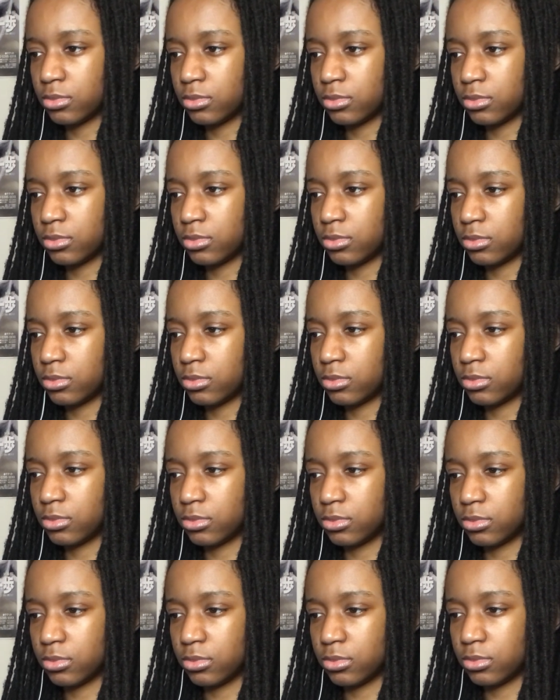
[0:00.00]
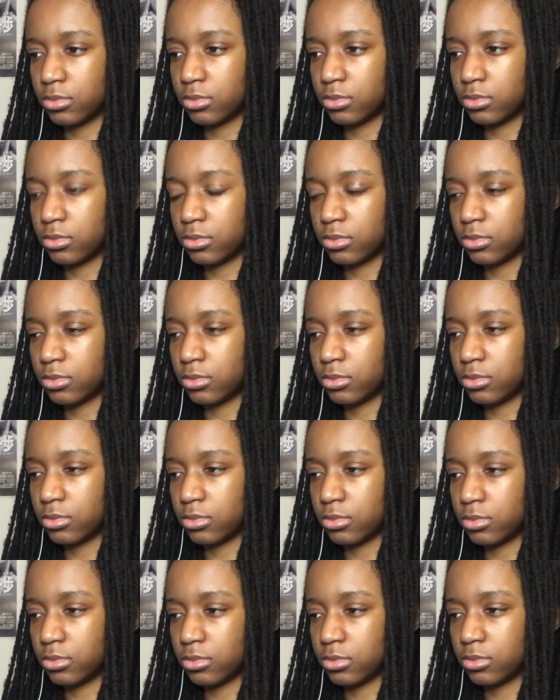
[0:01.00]

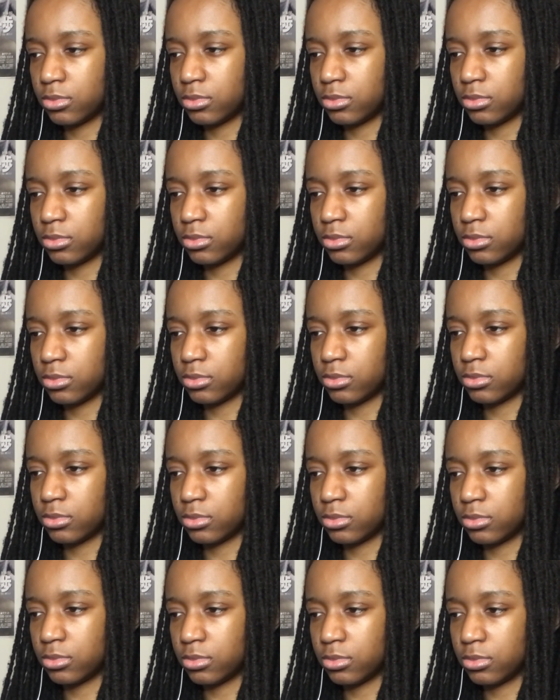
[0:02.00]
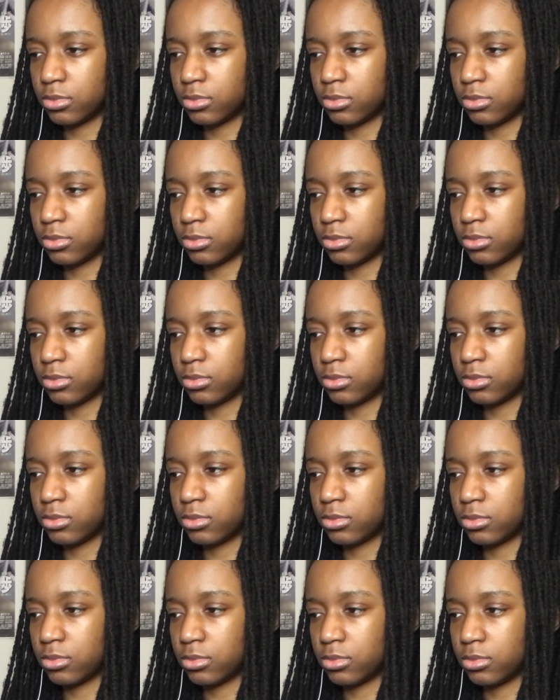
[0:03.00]

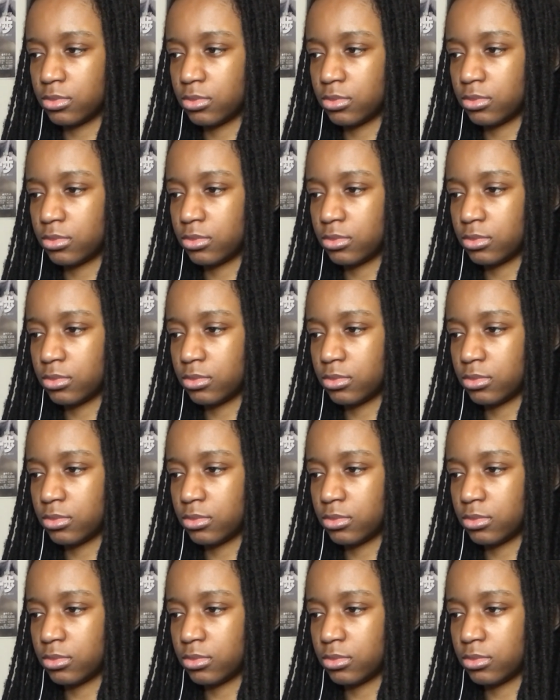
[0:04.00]
Nothing is said.